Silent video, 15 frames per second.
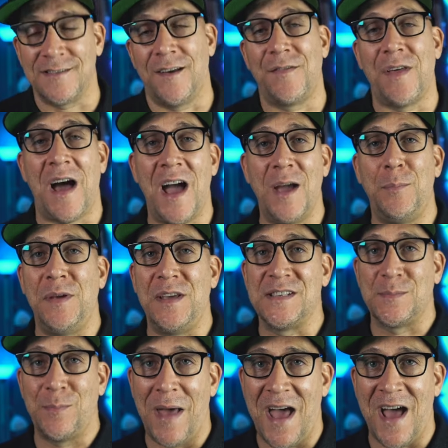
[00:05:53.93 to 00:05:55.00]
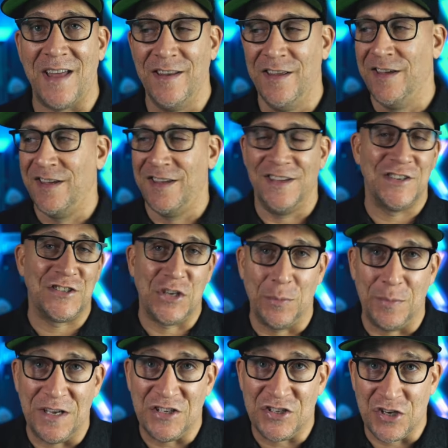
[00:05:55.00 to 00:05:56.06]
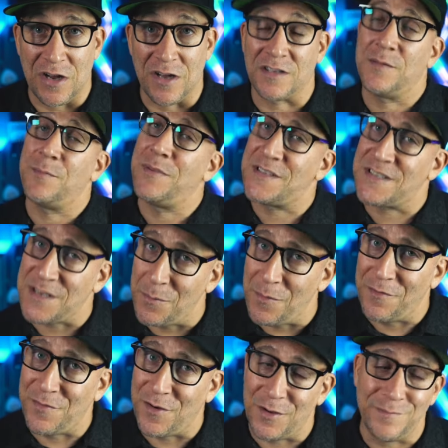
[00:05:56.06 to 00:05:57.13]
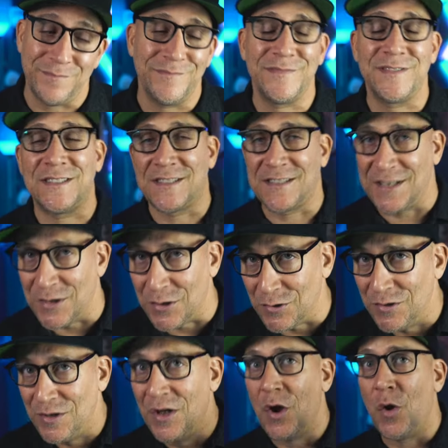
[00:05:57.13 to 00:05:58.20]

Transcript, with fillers: Now, if the IP is bad, it should be junked, but some of them still